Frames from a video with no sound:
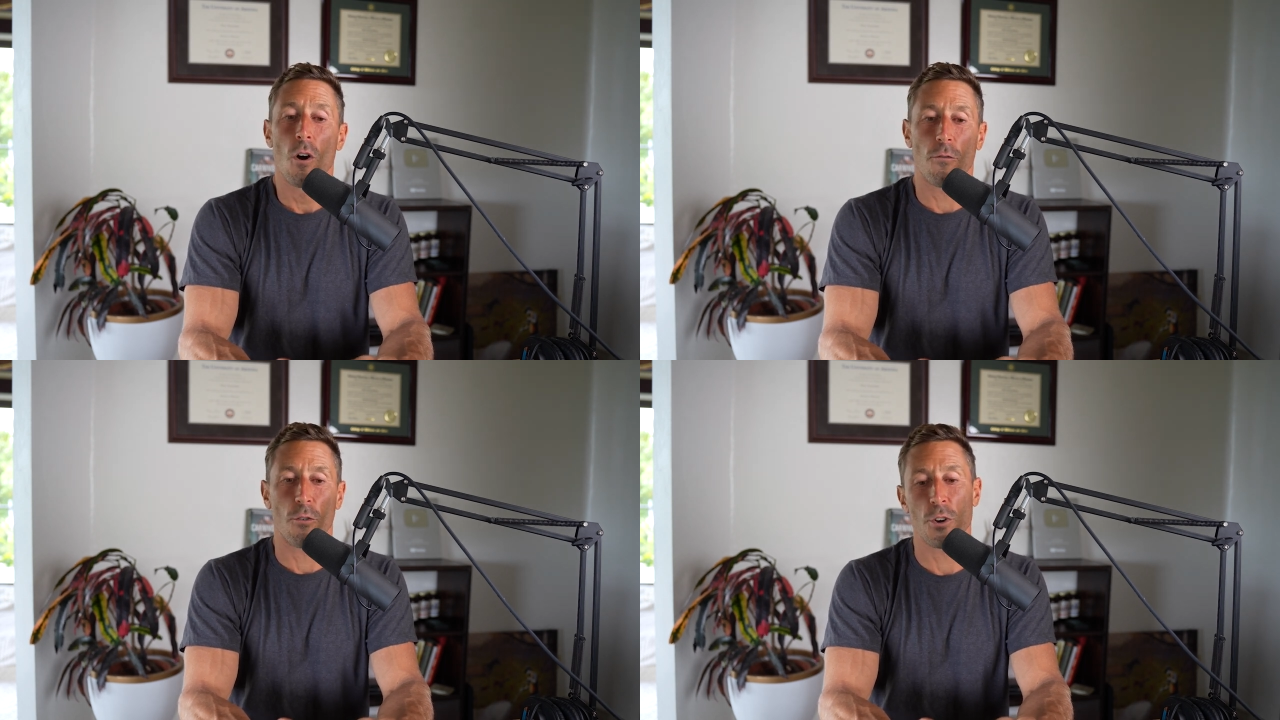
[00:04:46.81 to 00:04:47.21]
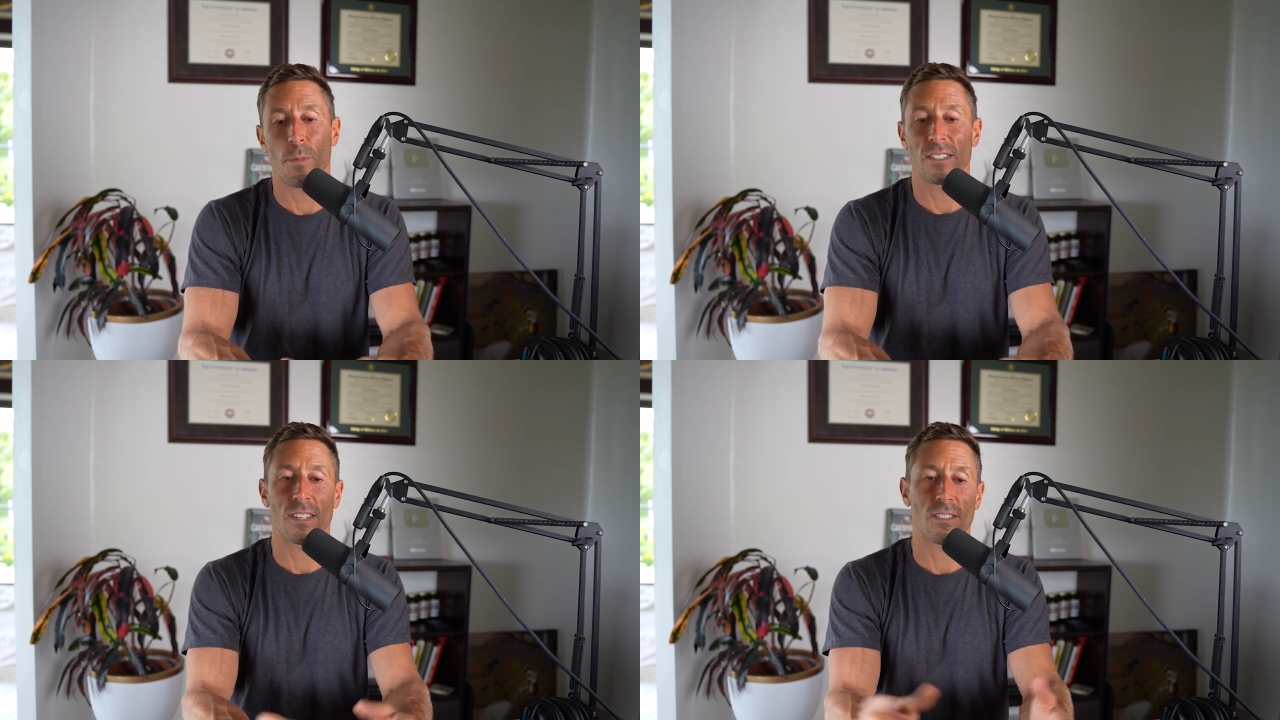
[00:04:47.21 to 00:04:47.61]
for
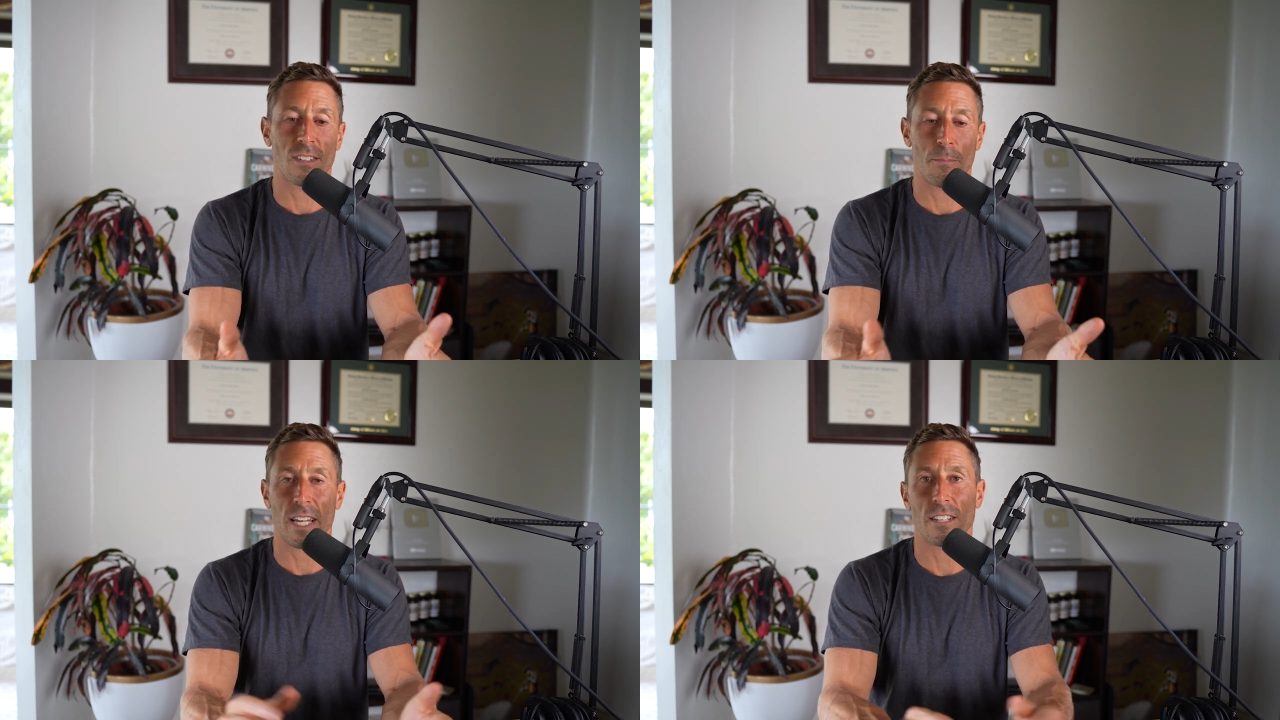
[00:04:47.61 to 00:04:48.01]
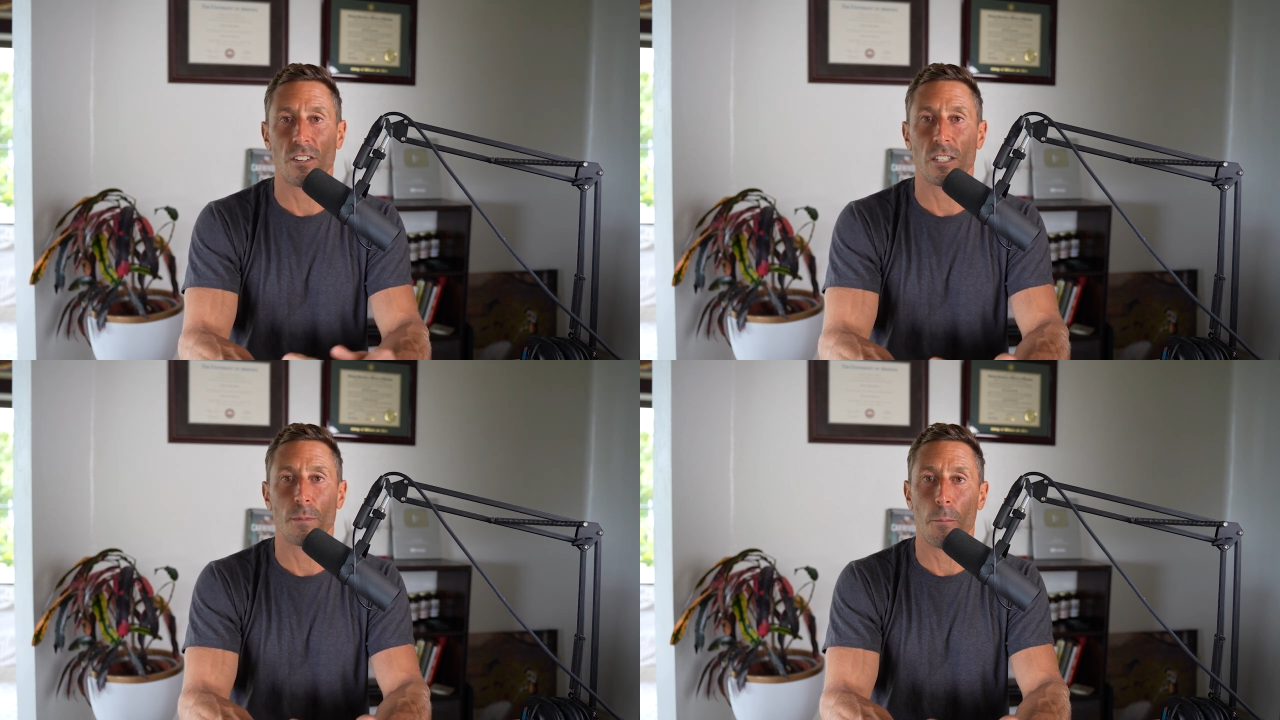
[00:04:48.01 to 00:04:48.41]
humans. This is something I
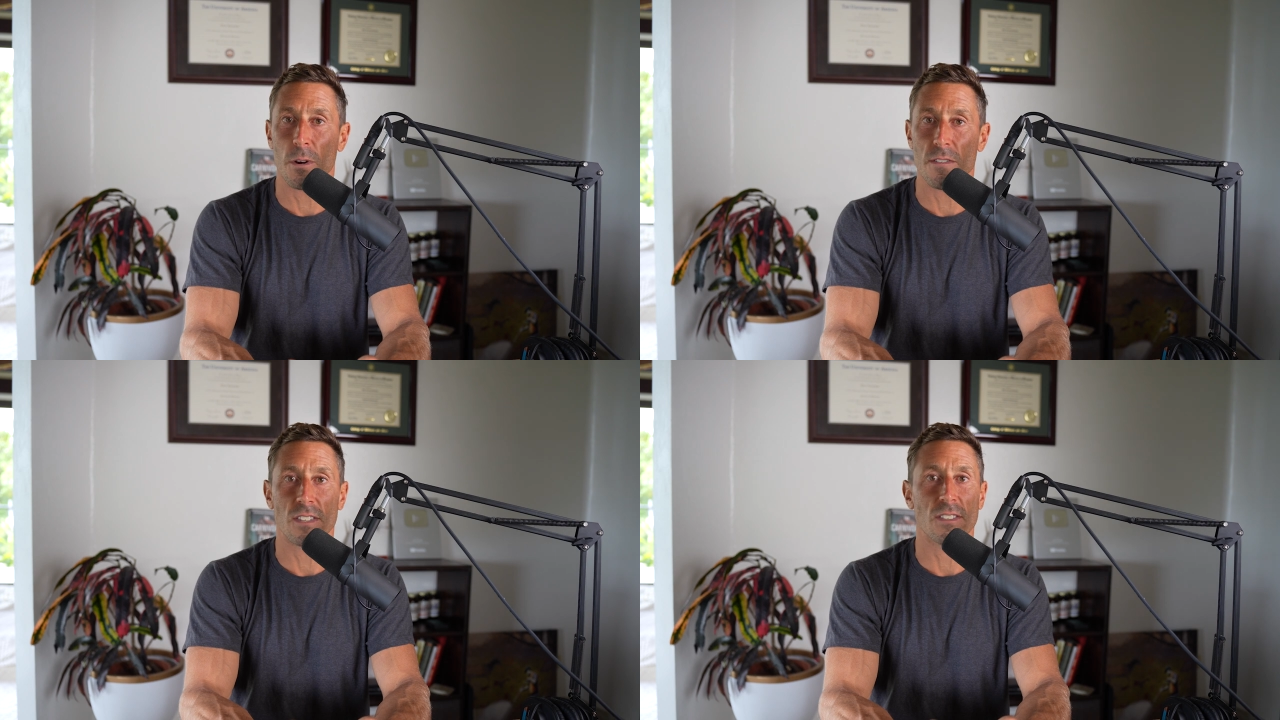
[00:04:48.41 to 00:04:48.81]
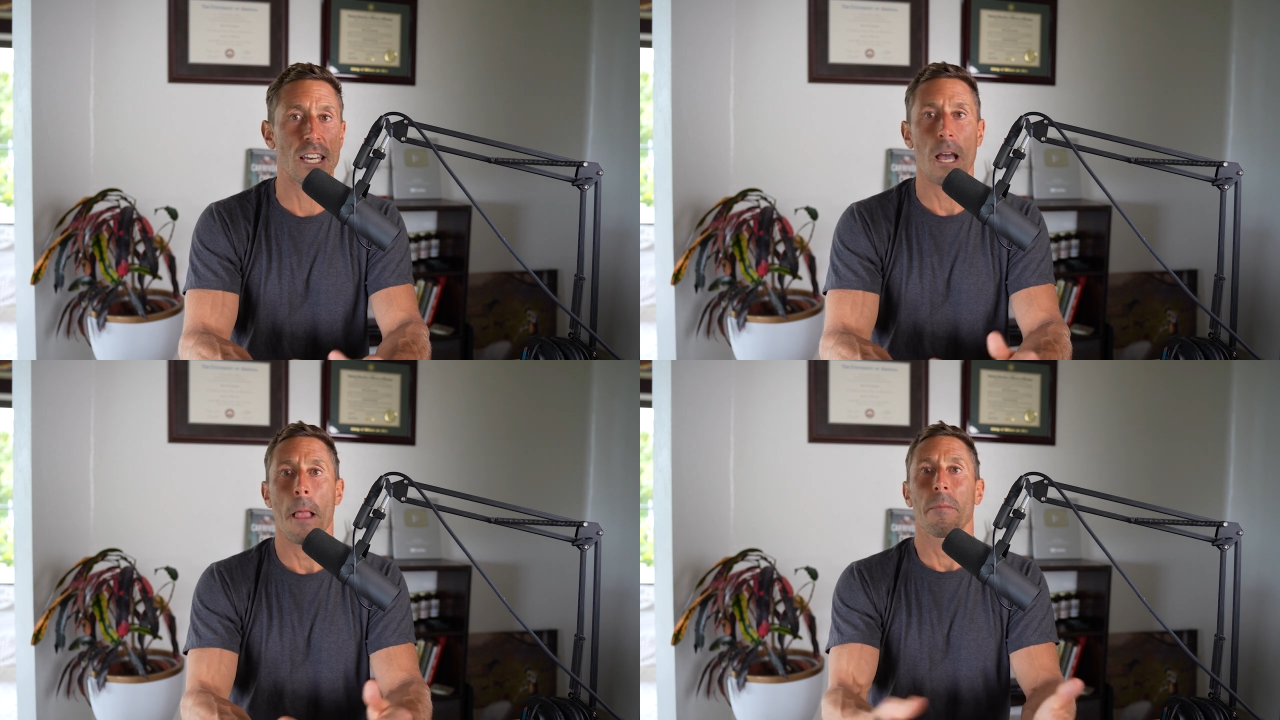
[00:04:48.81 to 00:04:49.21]
talked about
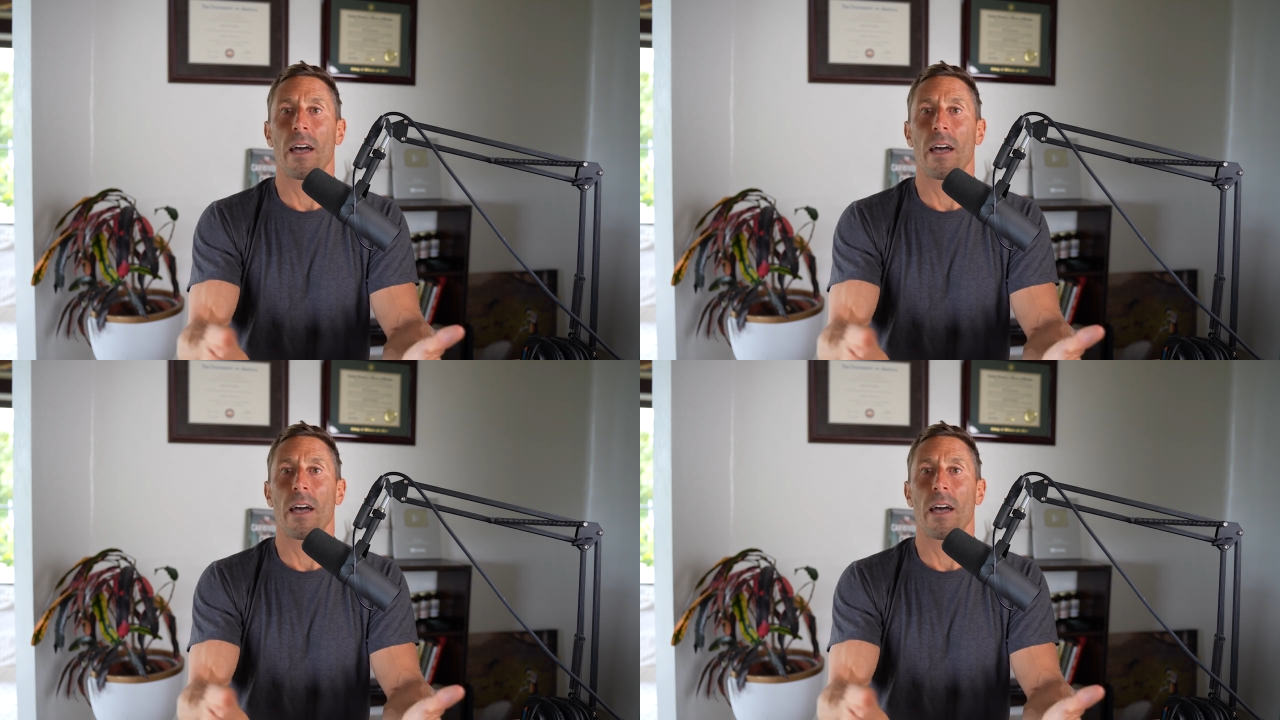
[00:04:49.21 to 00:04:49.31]
previously.